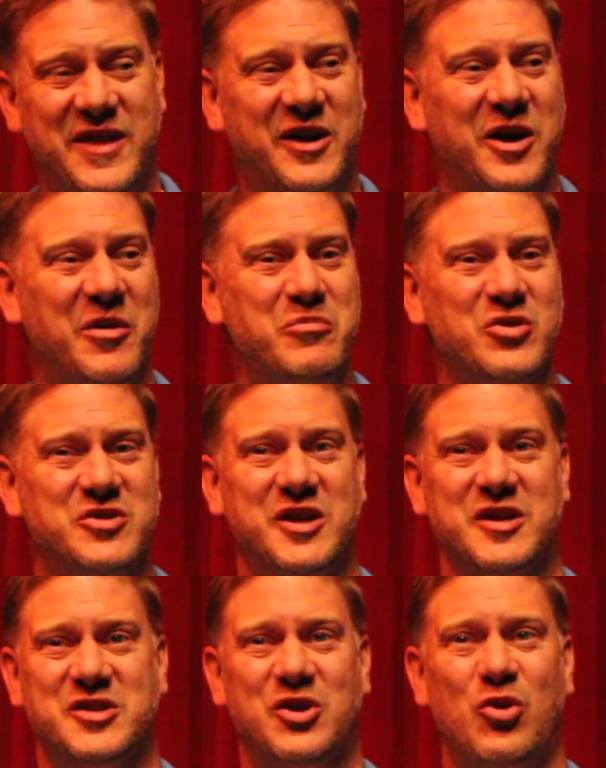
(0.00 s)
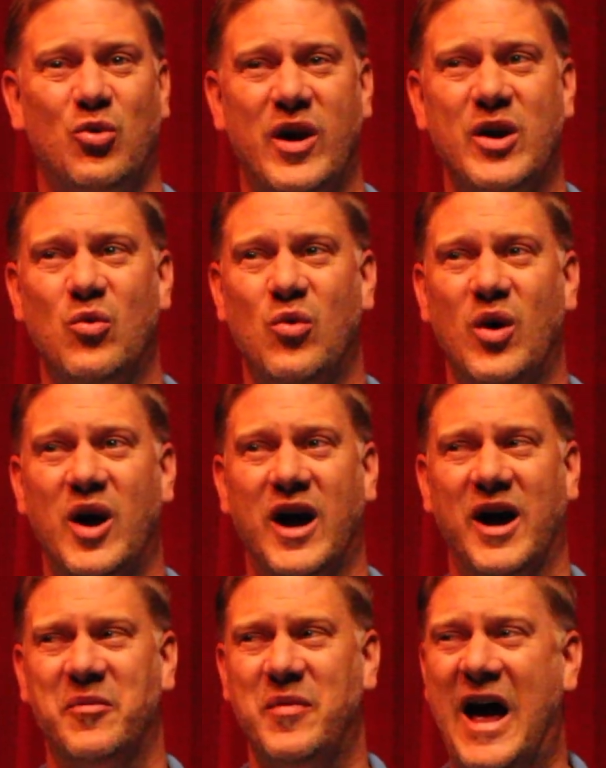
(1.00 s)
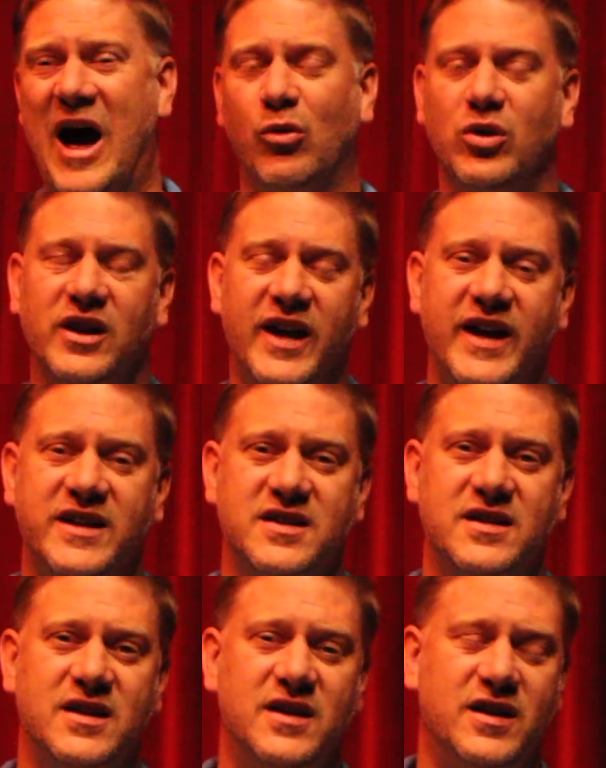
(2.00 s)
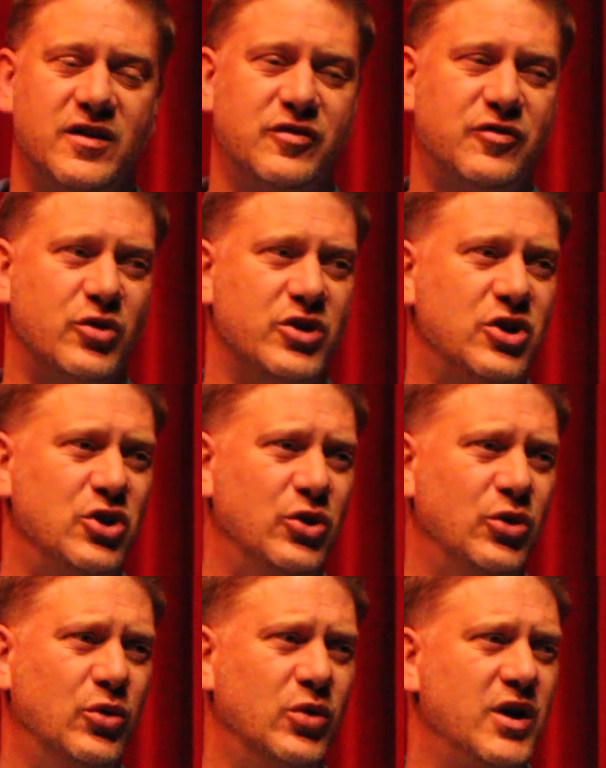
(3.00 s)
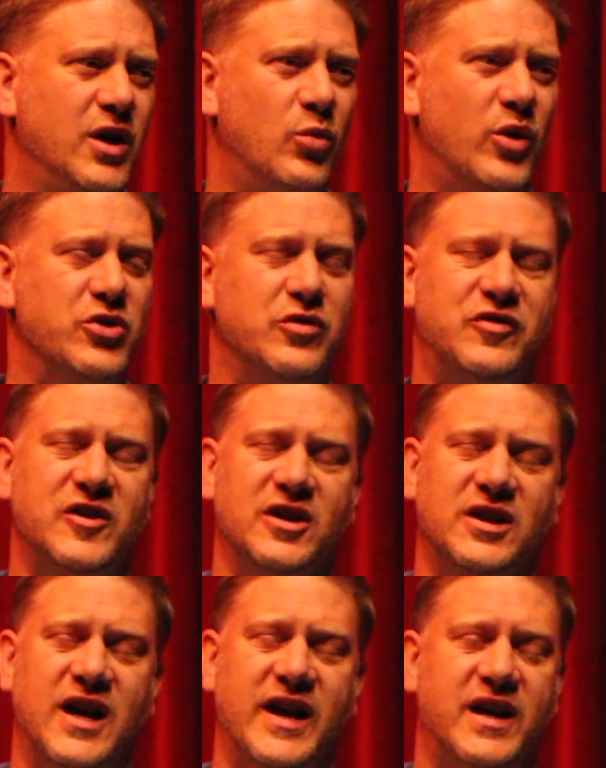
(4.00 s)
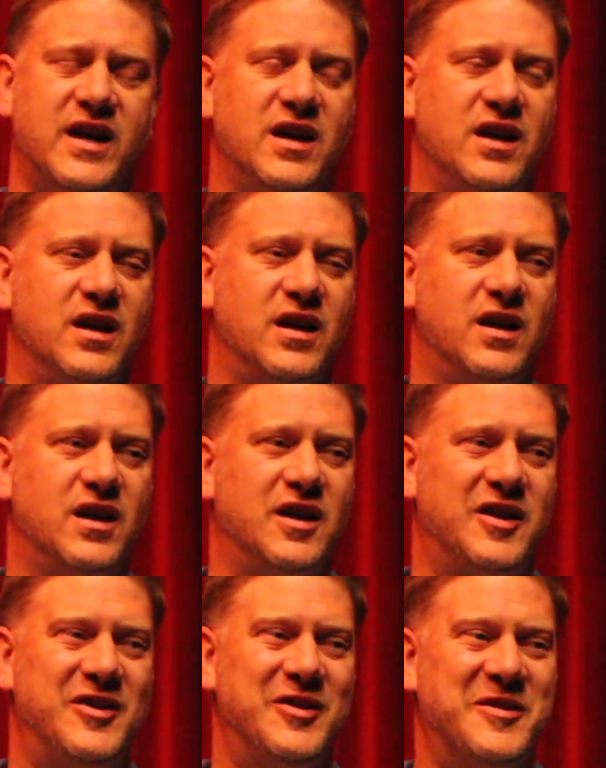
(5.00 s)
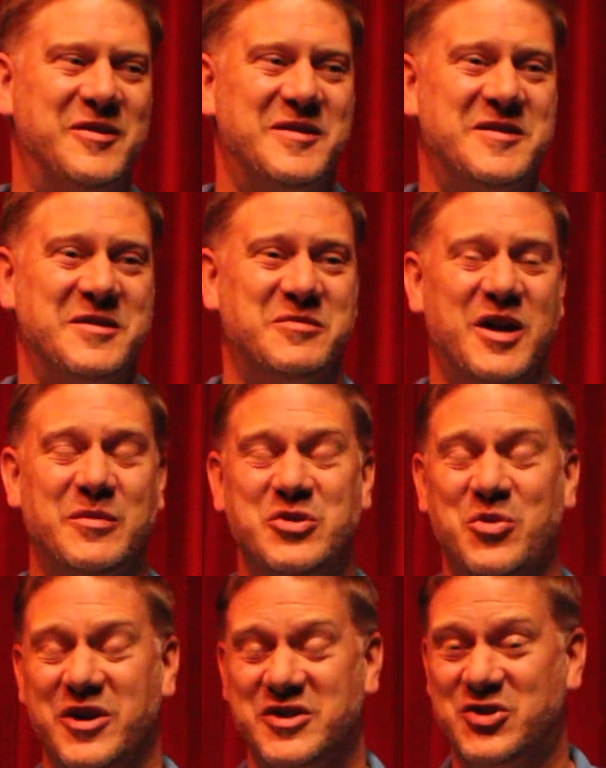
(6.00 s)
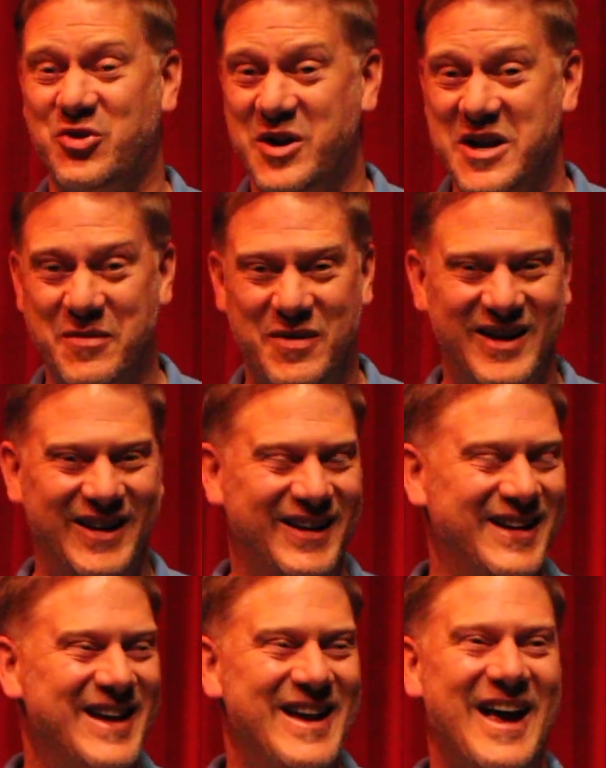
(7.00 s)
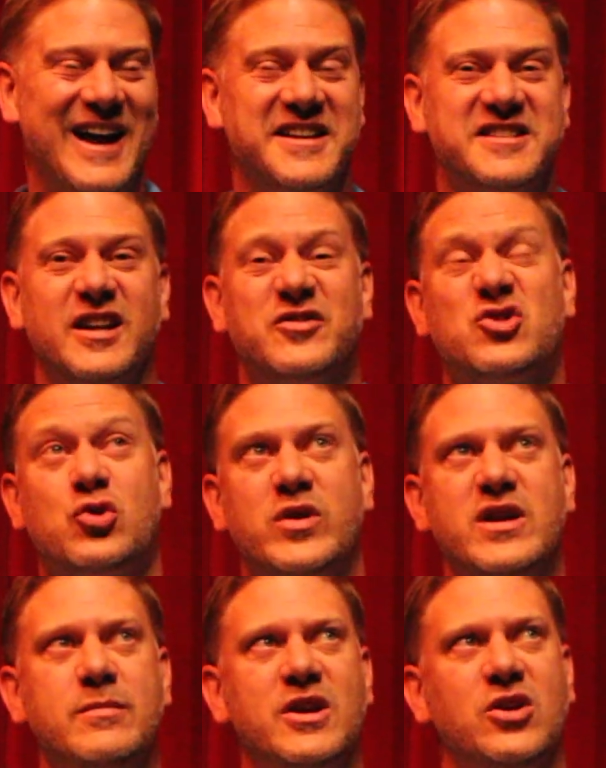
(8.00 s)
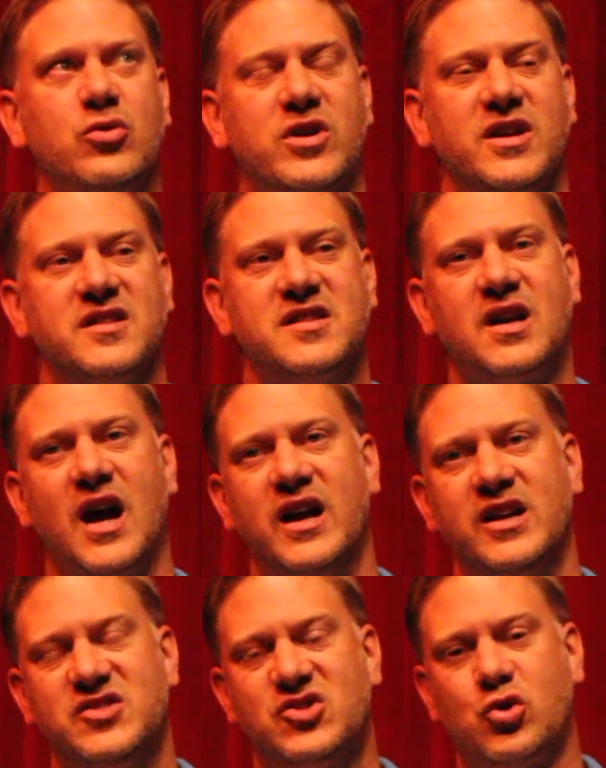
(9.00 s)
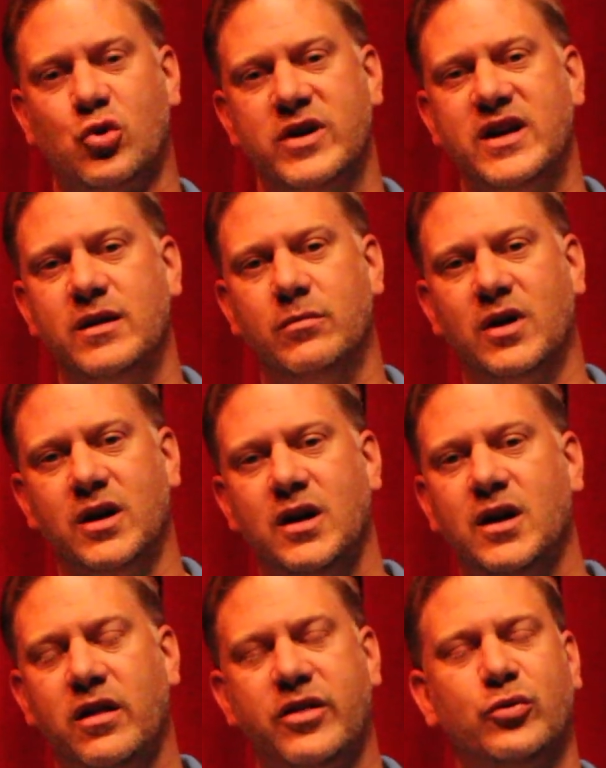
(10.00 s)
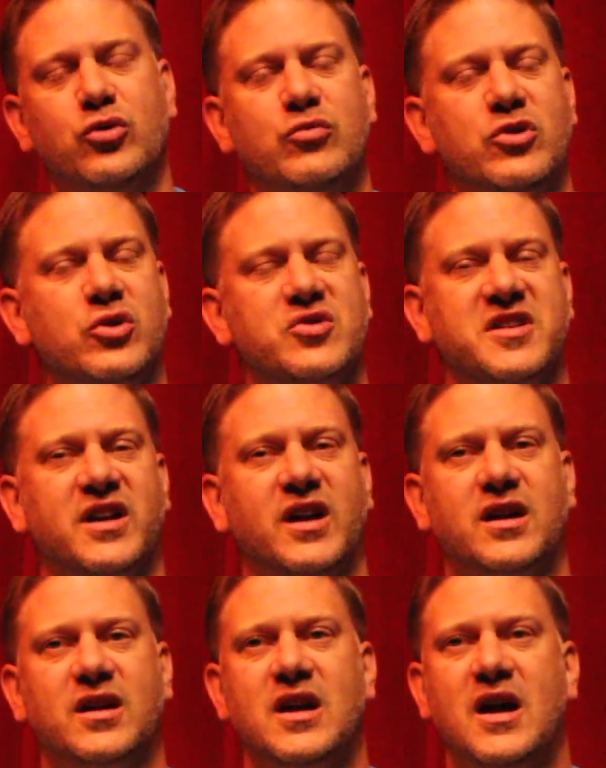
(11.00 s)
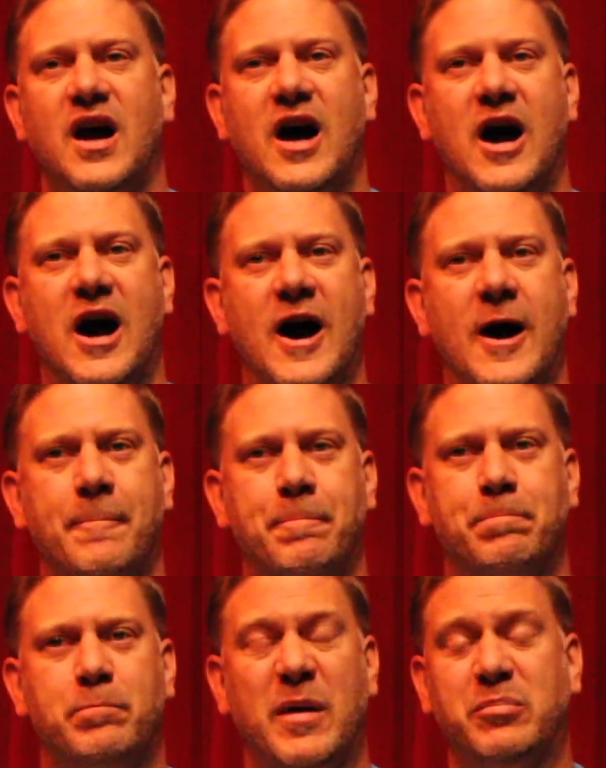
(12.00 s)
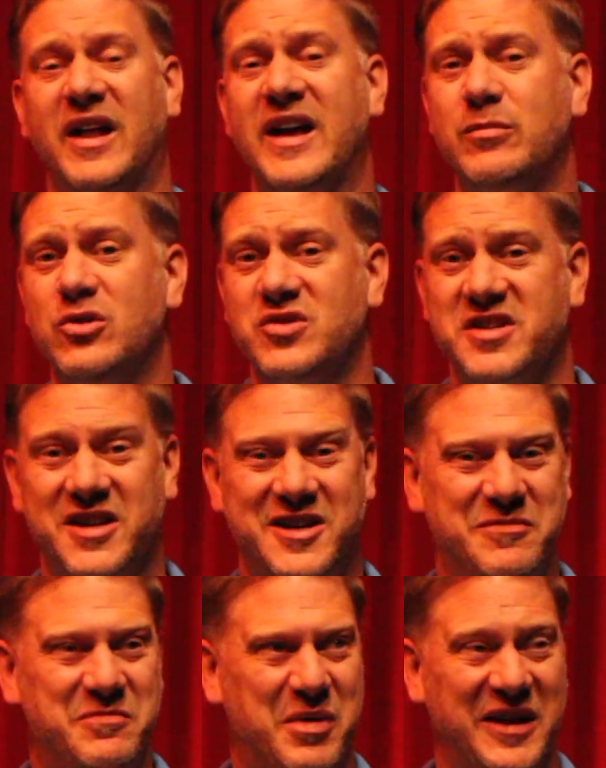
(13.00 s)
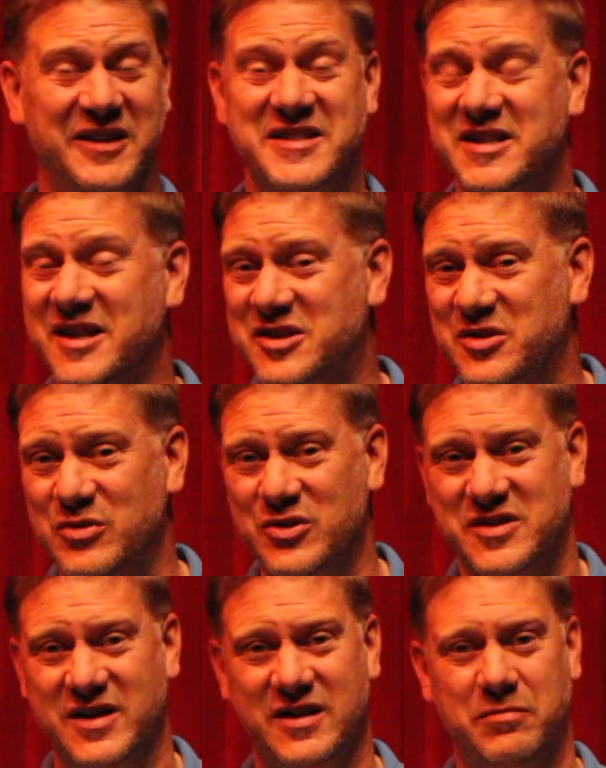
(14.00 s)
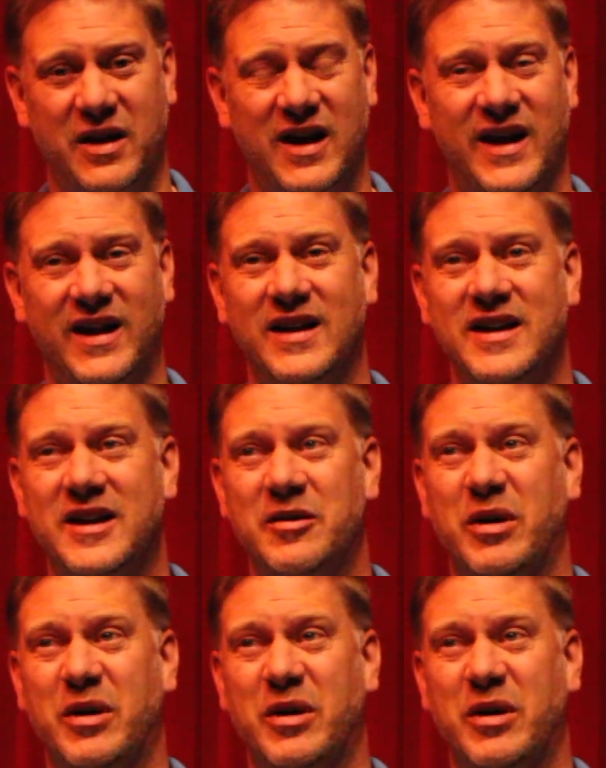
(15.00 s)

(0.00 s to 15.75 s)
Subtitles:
I think music is a great outlet for you when you feel like sometimes you want to scream. And instead of screaming, you can scream through music by playing music, by listening to music, by